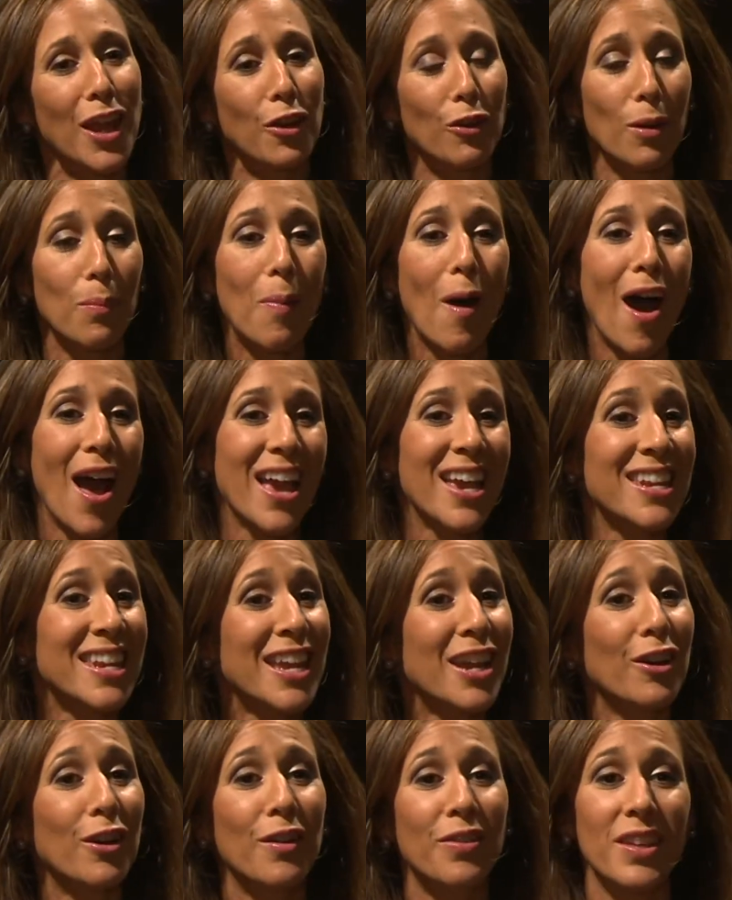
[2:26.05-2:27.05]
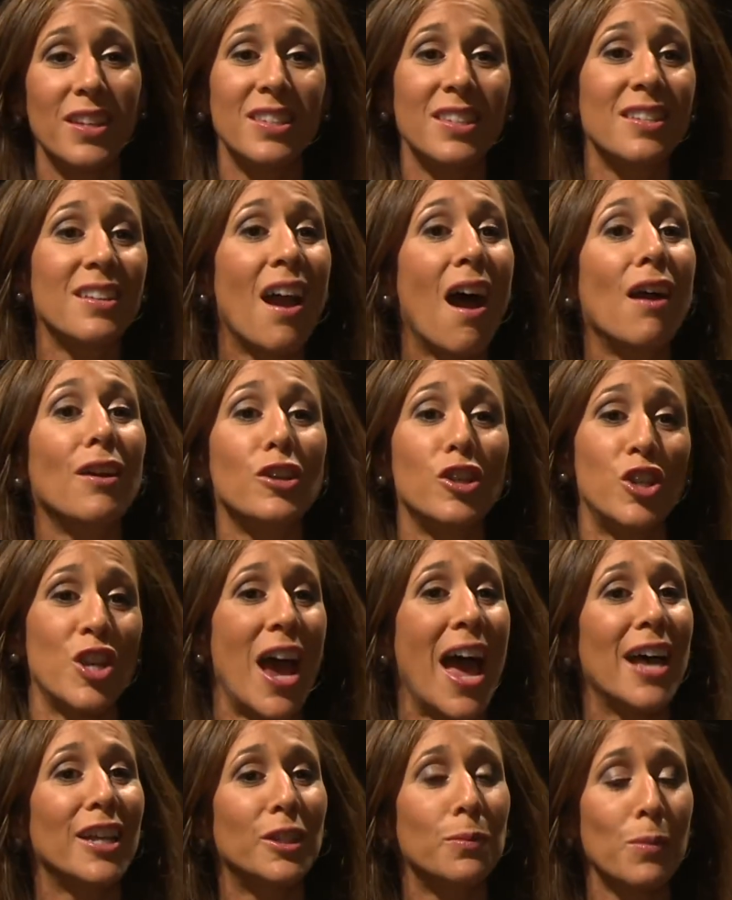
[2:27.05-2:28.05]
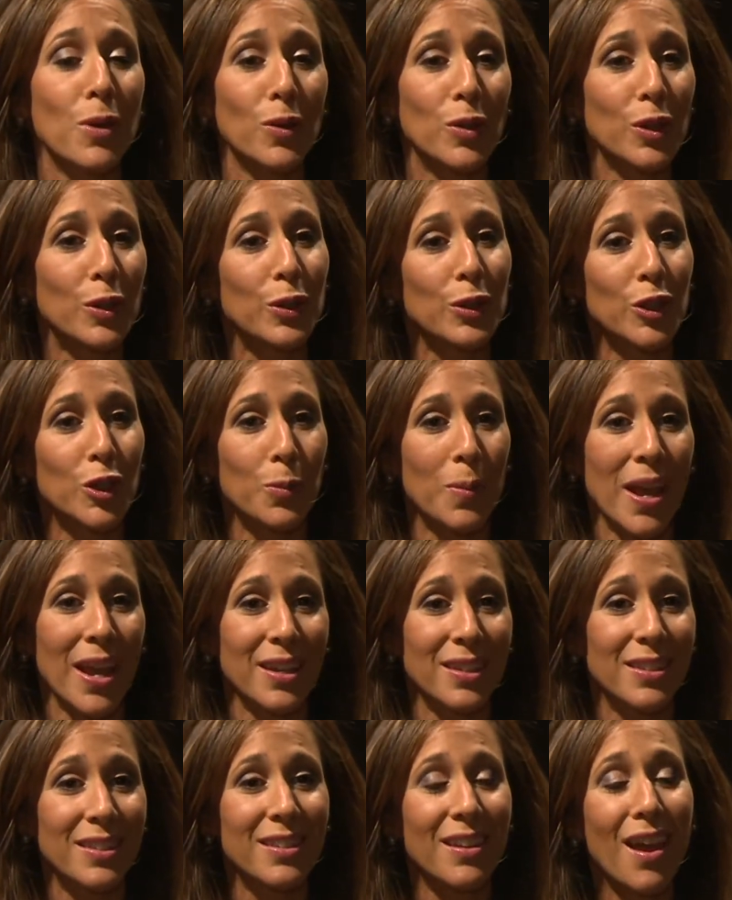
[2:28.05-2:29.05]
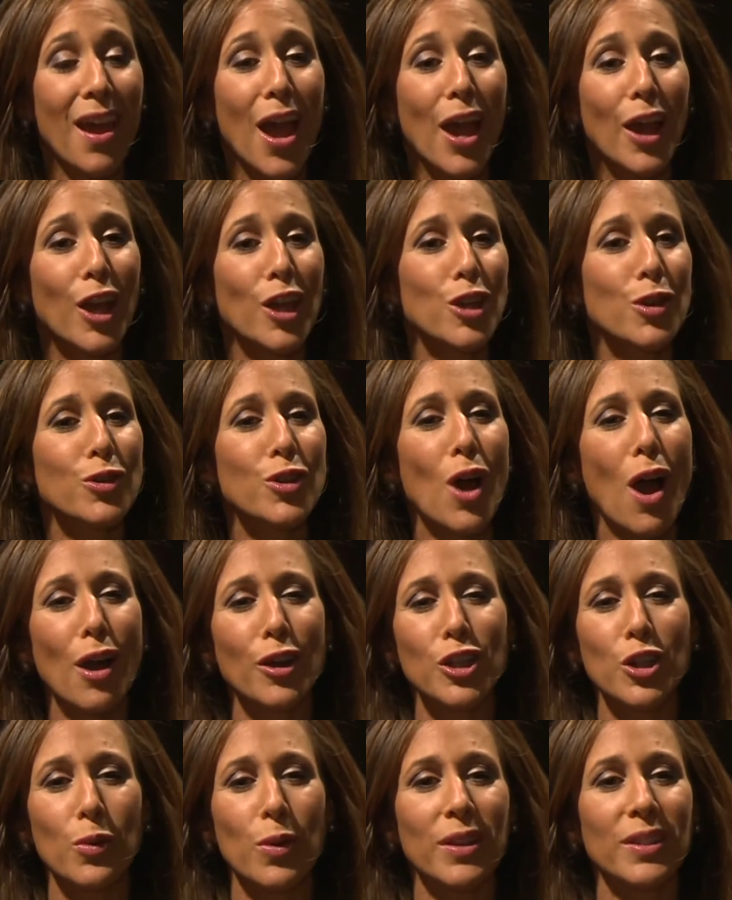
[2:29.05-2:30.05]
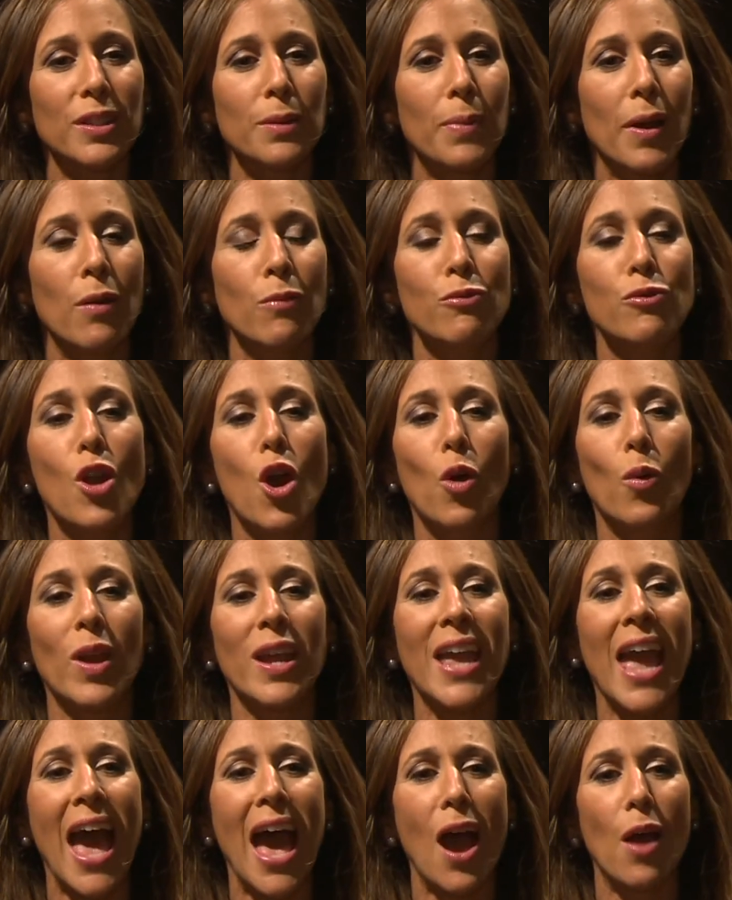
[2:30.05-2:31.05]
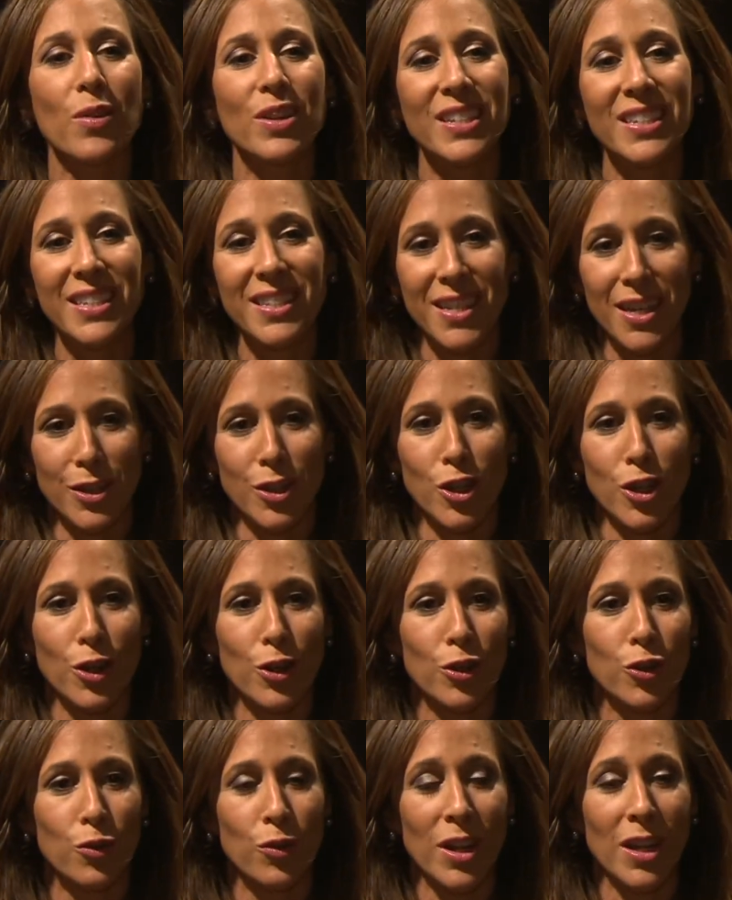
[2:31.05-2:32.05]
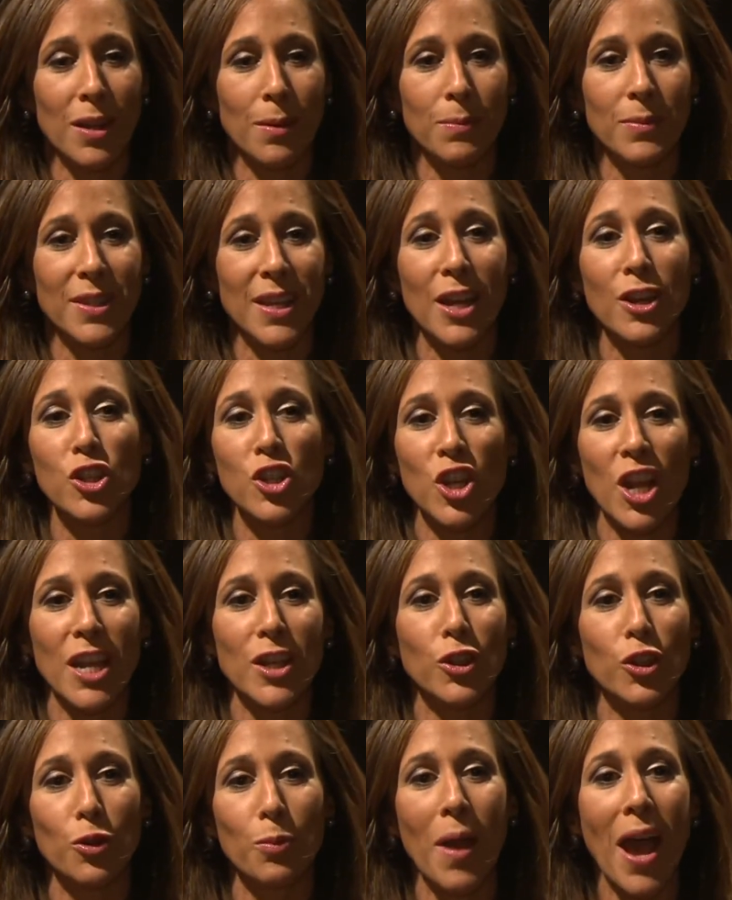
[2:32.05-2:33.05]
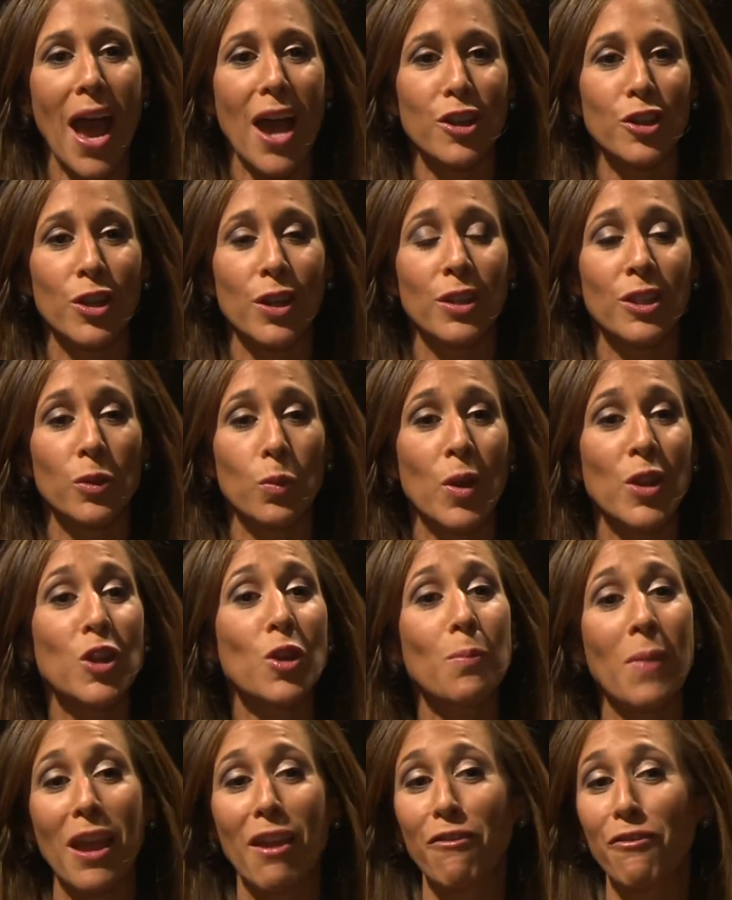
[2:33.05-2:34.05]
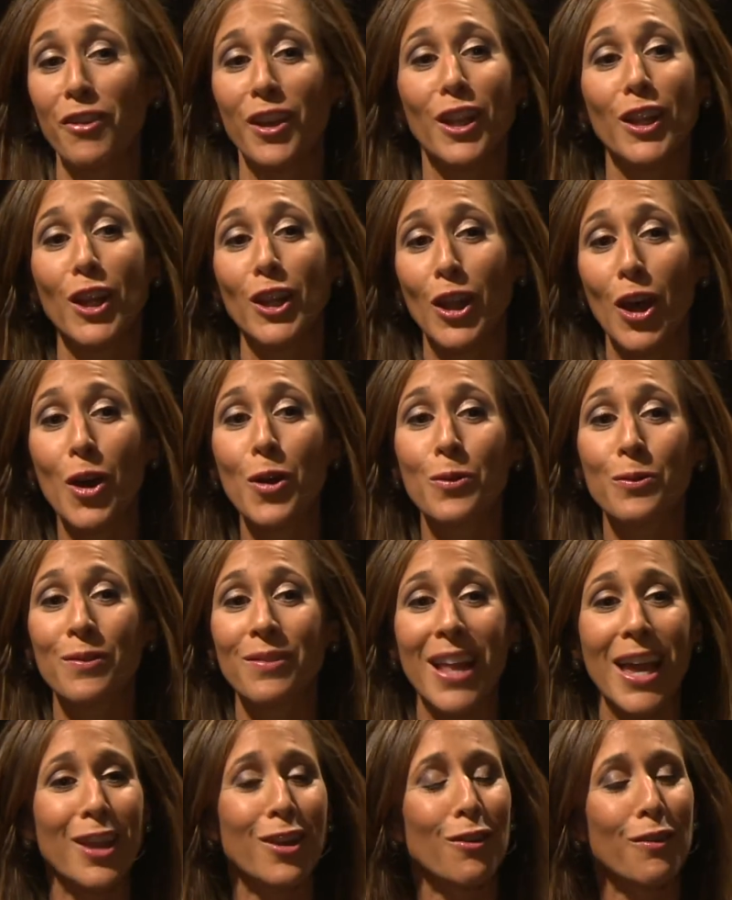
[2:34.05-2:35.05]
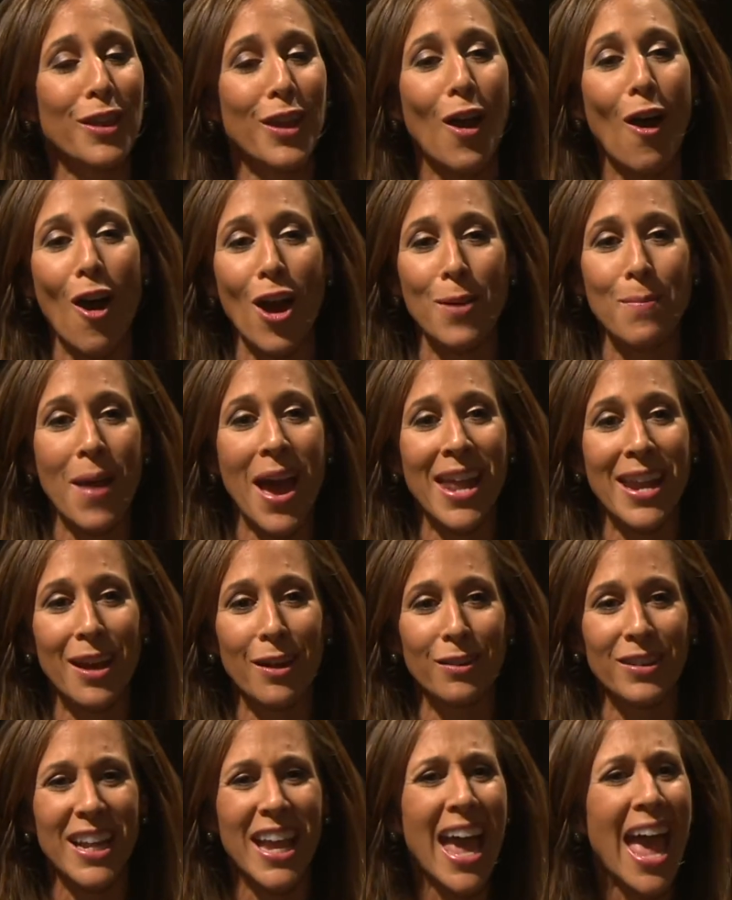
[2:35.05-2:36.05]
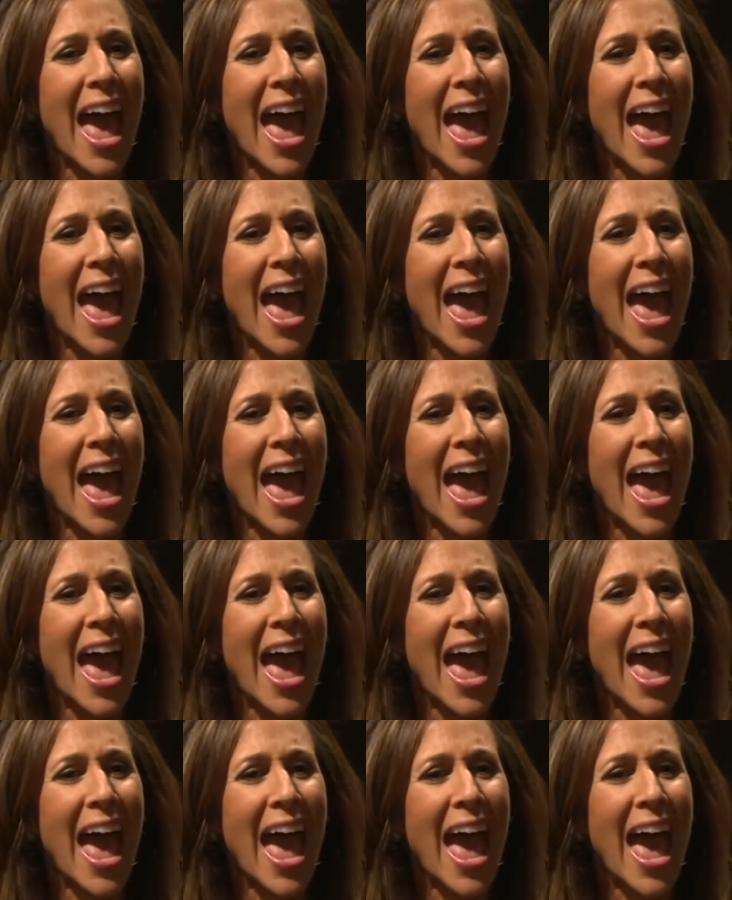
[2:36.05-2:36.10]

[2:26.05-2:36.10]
you're a pioneer in this young jazz musical space. Can you talk to us about knowing how to stick to your dreams and chase your passions when you may feel alone, like you're the odd man out?